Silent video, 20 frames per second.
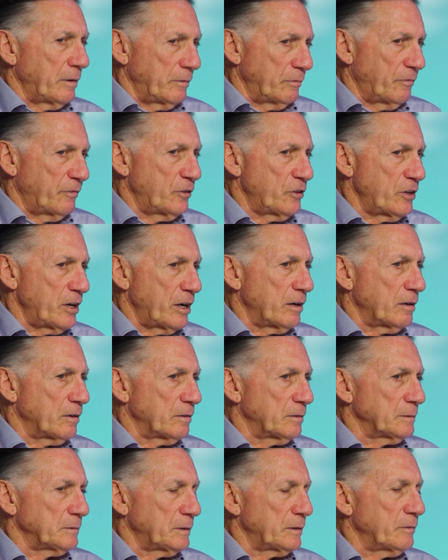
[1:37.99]

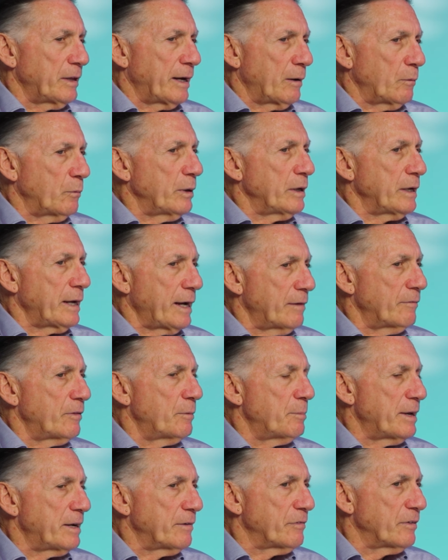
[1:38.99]
share that we have the
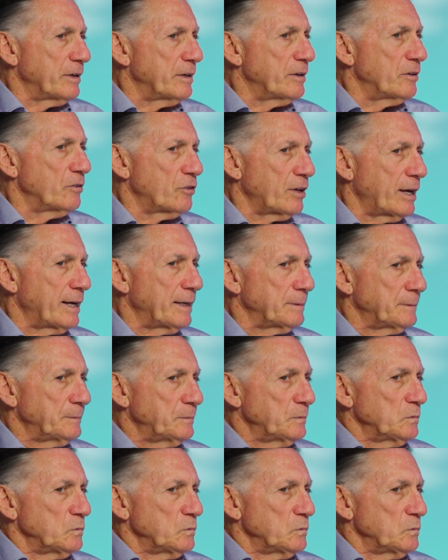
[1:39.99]
benefit is that